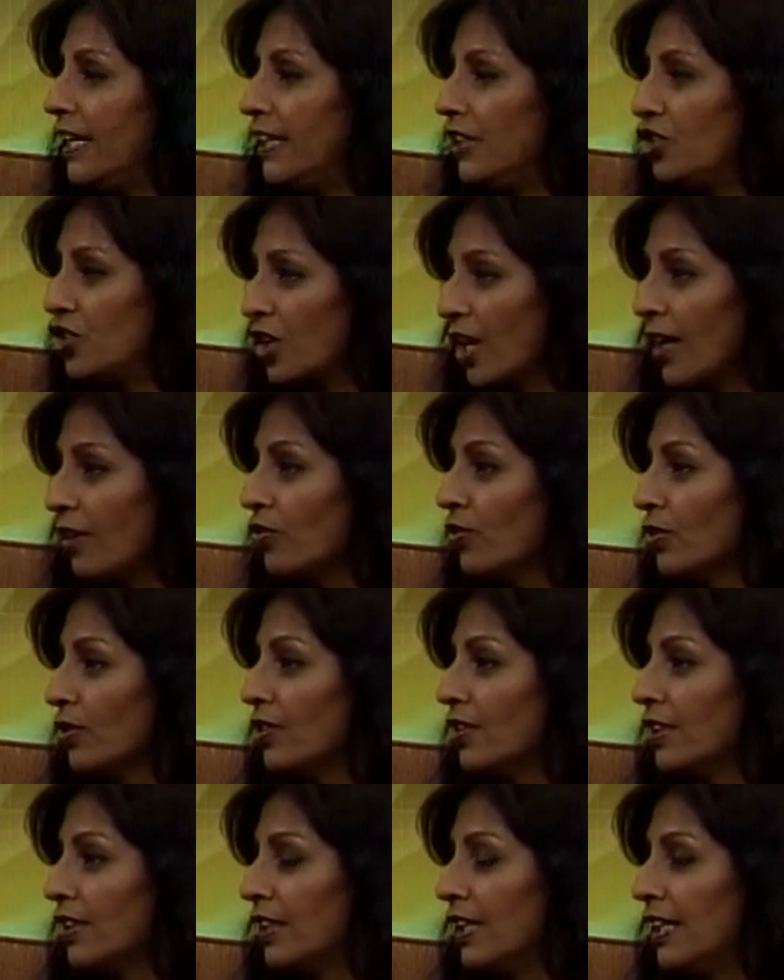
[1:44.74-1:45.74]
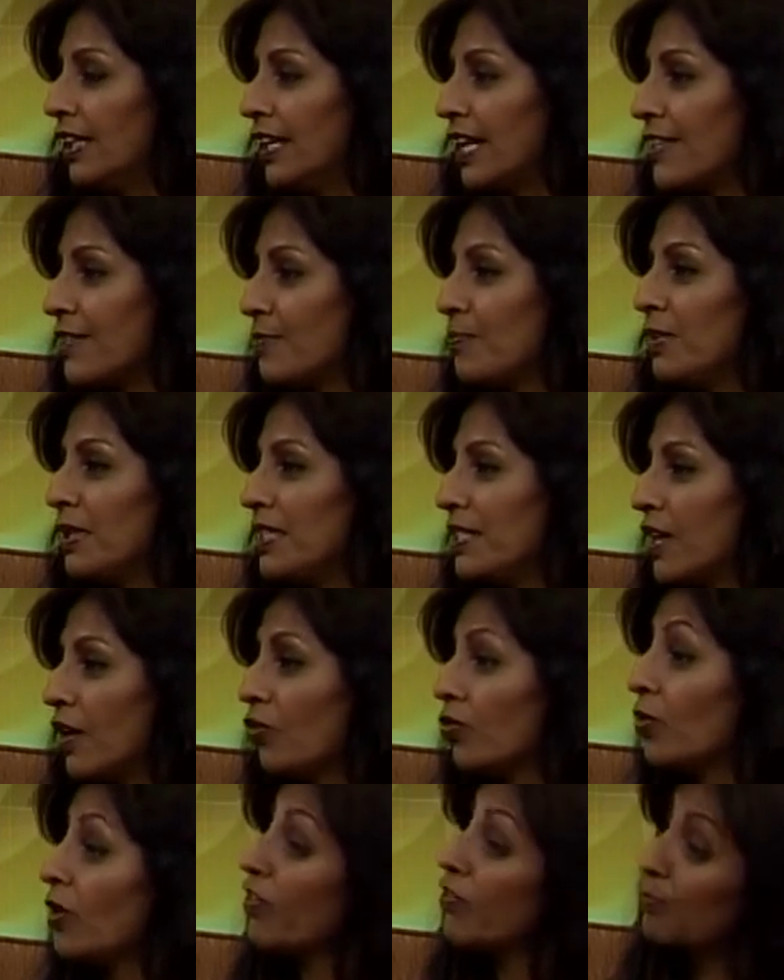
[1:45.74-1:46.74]
in childhood it hasn't been
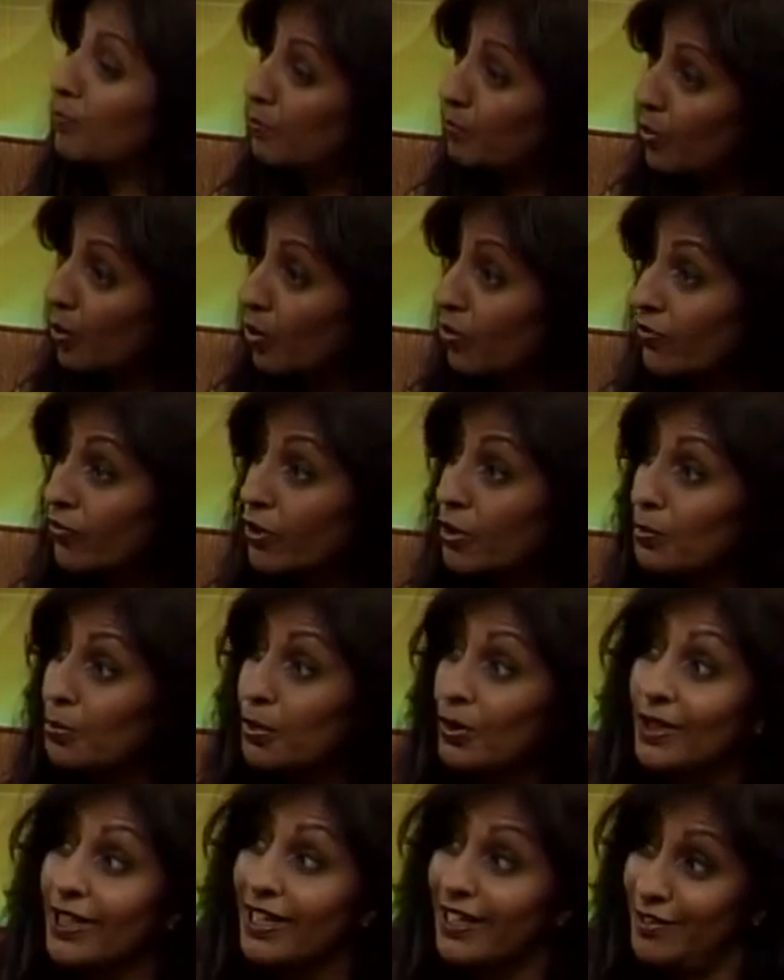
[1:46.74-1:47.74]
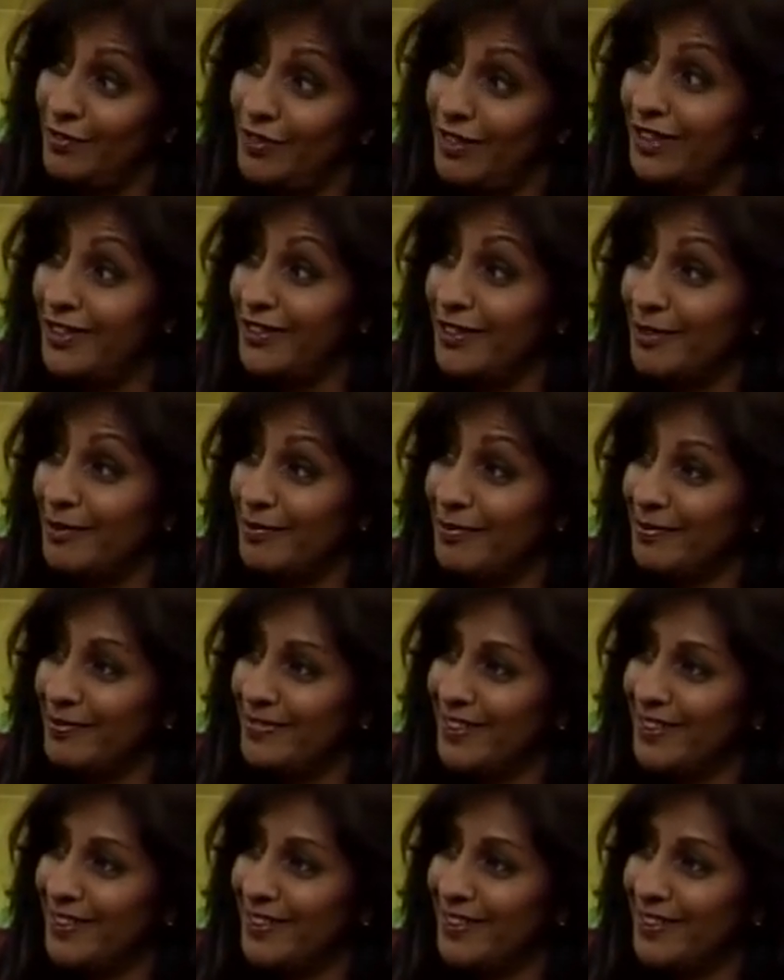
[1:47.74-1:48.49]
dealt with, both for the bully and the victim.